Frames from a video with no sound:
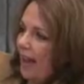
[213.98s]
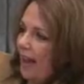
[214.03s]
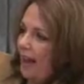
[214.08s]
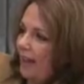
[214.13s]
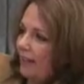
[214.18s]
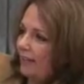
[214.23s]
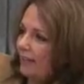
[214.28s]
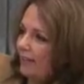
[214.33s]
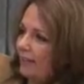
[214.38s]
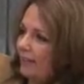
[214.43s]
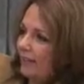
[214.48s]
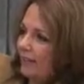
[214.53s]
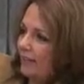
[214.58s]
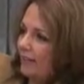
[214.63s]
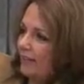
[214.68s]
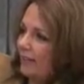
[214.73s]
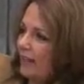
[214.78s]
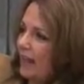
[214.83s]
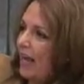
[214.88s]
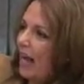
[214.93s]
at
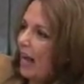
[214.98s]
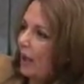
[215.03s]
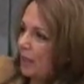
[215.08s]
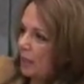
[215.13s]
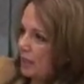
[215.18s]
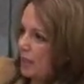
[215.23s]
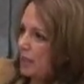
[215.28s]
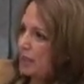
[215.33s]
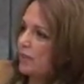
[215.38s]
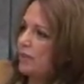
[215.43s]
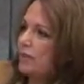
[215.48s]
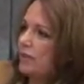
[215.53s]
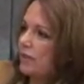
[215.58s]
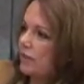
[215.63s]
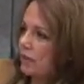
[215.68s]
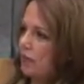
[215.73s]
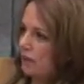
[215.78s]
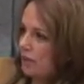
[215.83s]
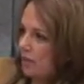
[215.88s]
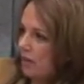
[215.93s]
how it's going to
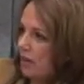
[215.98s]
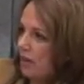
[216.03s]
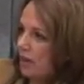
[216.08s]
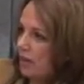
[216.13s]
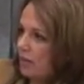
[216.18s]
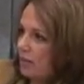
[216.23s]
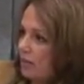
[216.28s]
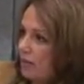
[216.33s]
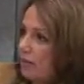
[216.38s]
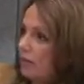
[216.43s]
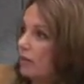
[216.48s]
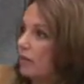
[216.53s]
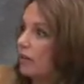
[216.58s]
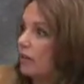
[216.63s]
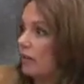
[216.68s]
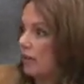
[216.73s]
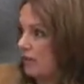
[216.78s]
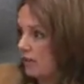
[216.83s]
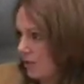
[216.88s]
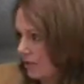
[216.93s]
reduce your costs or
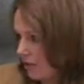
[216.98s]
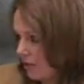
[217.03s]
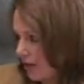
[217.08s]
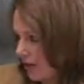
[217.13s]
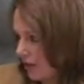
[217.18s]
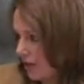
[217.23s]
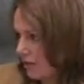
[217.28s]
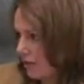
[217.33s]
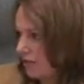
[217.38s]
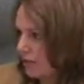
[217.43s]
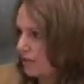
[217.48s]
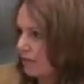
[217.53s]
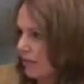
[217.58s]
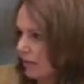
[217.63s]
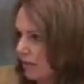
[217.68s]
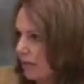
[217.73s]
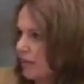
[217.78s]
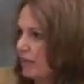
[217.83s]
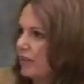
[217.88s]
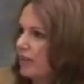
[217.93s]
increase your costs,
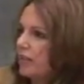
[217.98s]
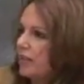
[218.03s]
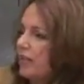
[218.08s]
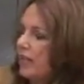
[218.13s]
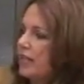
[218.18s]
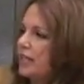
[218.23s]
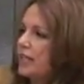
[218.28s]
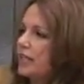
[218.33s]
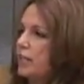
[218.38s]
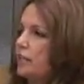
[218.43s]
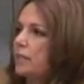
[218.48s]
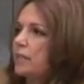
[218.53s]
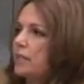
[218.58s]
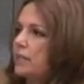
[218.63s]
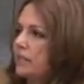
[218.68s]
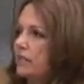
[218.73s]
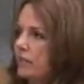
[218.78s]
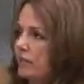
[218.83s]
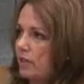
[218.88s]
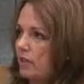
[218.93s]
right? In some
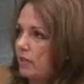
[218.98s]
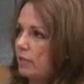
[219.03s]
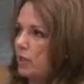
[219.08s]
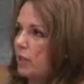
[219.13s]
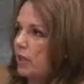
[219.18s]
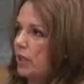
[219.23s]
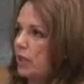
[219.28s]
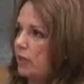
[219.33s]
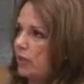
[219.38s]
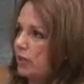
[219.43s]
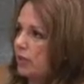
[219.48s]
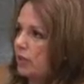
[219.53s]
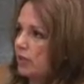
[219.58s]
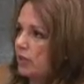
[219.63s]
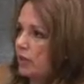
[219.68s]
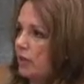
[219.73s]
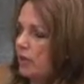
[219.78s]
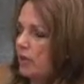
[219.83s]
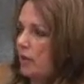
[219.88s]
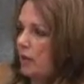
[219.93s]
instances, what you
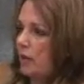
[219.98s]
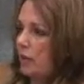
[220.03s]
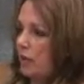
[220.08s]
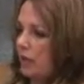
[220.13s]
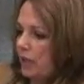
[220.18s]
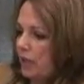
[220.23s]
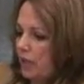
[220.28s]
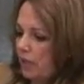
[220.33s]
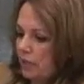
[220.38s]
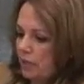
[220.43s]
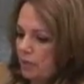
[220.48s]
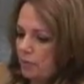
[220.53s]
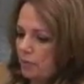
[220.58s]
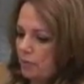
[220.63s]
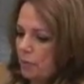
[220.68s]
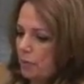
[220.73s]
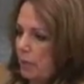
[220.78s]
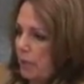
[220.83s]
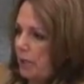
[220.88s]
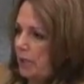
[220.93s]
notice is that when
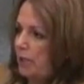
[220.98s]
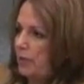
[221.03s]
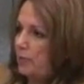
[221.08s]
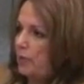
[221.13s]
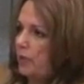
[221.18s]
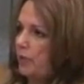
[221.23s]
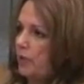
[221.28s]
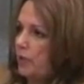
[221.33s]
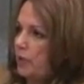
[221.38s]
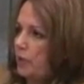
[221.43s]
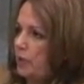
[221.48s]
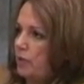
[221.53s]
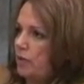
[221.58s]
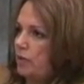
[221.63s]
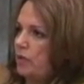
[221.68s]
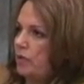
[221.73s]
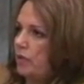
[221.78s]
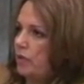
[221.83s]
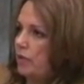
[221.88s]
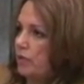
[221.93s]
customers want to deploy these new
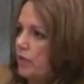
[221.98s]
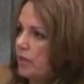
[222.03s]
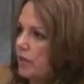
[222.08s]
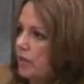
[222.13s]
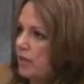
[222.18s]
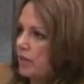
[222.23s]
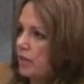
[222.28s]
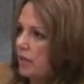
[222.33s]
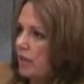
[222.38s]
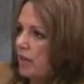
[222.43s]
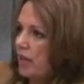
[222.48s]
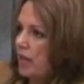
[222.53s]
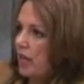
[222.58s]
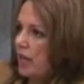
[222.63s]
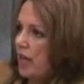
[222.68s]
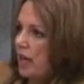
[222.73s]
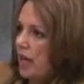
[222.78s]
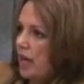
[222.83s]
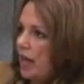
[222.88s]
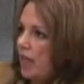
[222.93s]
services,
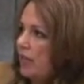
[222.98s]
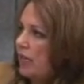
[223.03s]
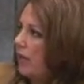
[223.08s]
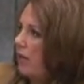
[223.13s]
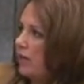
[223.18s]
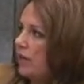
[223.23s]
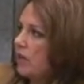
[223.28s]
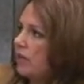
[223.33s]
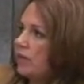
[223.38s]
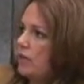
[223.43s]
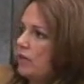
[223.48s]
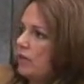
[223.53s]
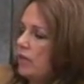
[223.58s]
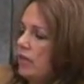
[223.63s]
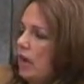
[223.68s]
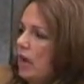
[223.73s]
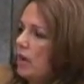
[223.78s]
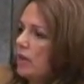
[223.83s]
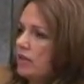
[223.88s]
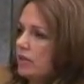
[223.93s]
there is no
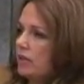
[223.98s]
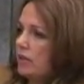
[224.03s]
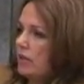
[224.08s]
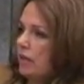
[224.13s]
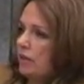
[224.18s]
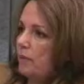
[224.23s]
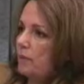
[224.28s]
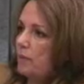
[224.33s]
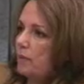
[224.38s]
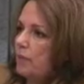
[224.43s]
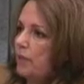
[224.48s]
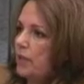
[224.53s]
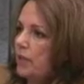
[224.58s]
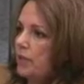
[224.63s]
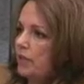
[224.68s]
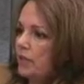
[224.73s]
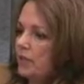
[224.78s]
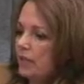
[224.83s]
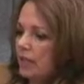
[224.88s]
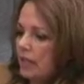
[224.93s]
concept
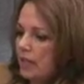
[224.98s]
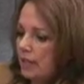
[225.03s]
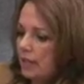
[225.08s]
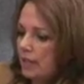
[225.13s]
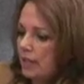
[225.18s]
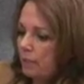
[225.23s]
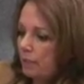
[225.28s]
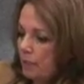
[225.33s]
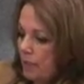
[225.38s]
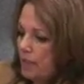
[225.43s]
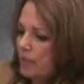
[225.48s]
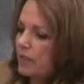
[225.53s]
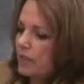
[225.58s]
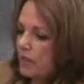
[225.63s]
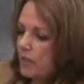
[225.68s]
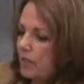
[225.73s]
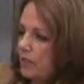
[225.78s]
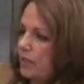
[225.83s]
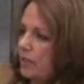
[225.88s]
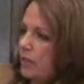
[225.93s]
because the
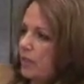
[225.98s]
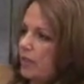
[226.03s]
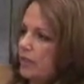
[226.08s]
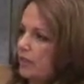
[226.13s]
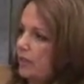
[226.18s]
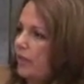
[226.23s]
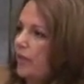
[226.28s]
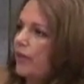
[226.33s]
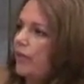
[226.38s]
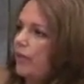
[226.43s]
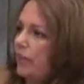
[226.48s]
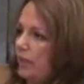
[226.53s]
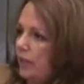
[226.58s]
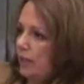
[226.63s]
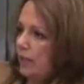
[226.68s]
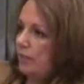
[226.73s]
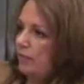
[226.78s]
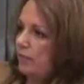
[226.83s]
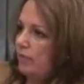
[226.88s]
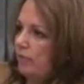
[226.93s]
business unit is funding
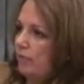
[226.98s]
it.